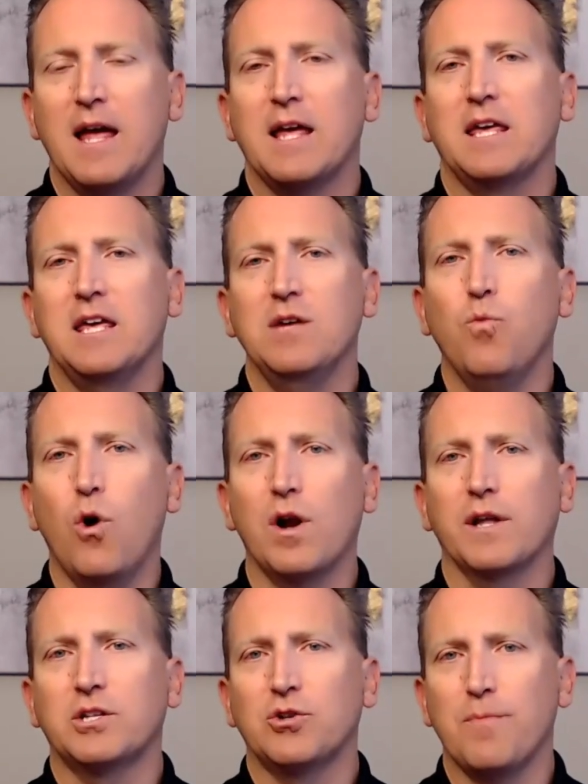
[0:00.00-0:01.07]
He
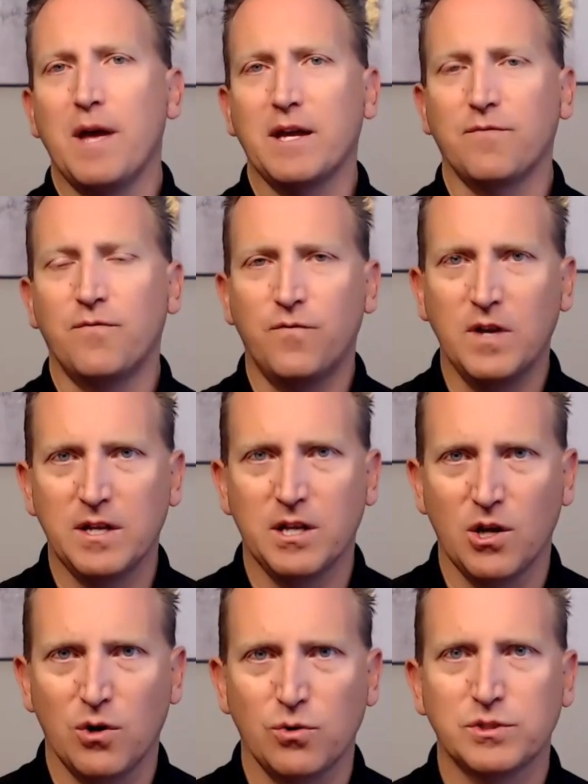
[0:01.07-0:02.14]
wanted to make
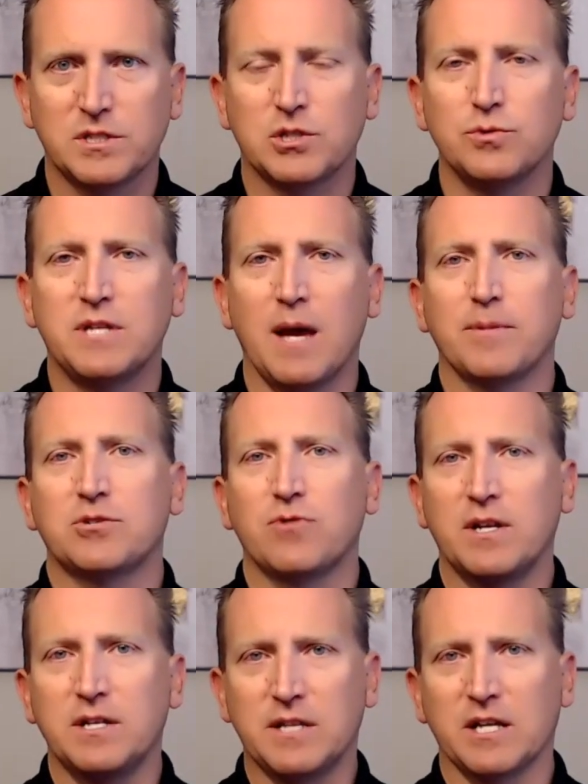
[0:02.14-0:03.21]
videos to
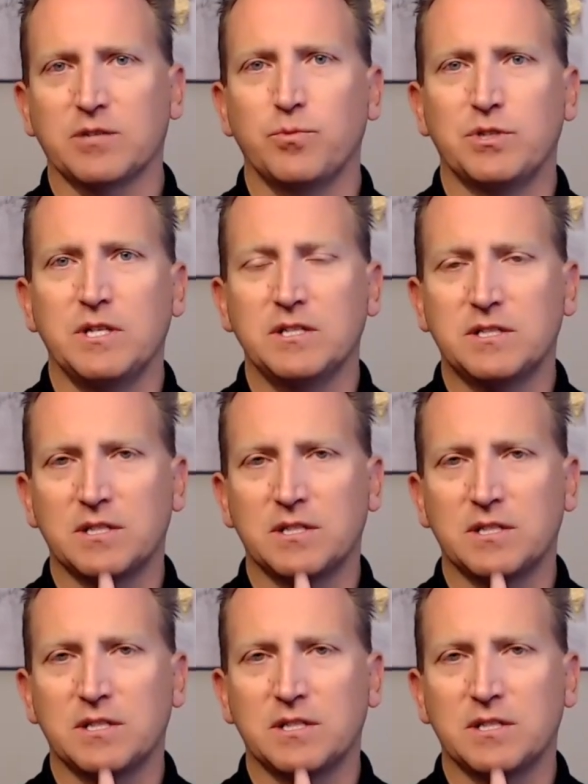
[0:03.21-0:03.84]
demonstrate his expertise,